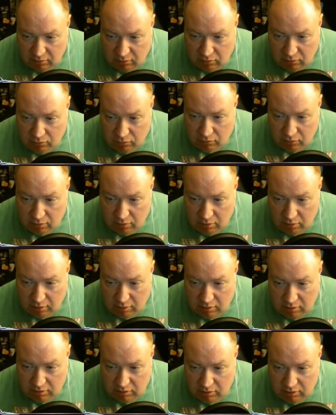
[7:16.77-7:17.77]
cool
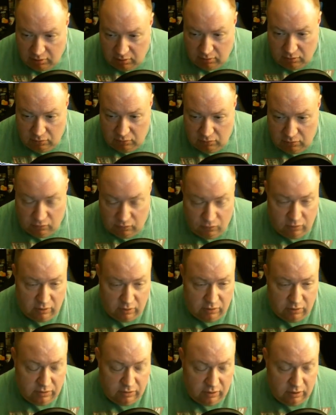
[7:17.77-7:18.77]
card to use
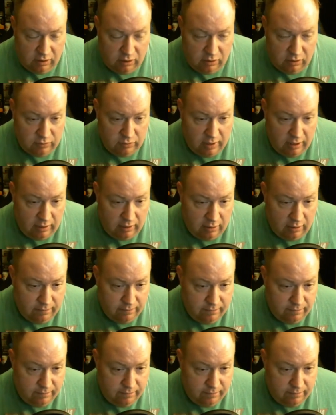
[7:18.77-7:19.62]
with Rhinar.